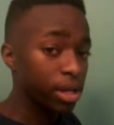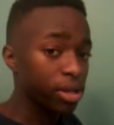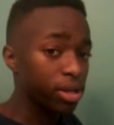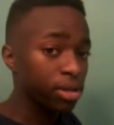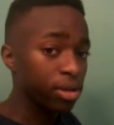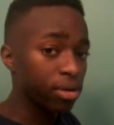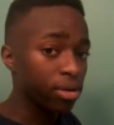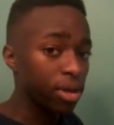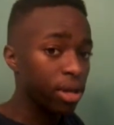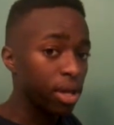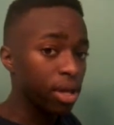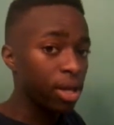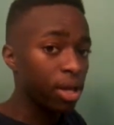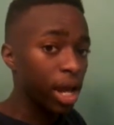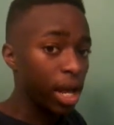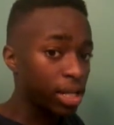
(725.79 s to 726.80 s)
So
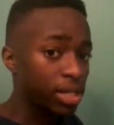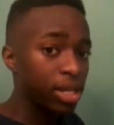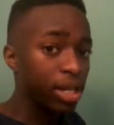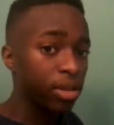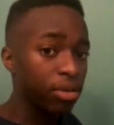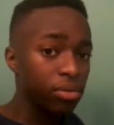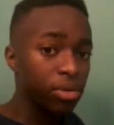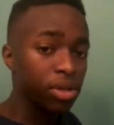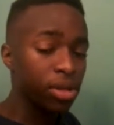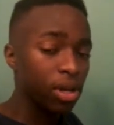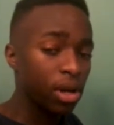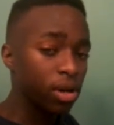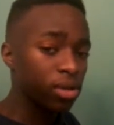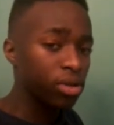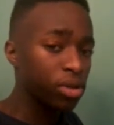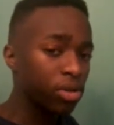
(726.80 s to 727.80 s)
I said 3
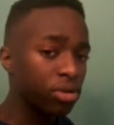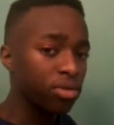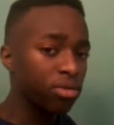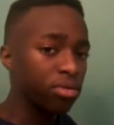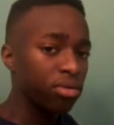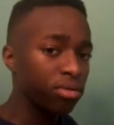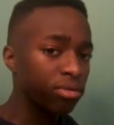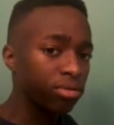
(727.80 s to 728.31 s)
stars too.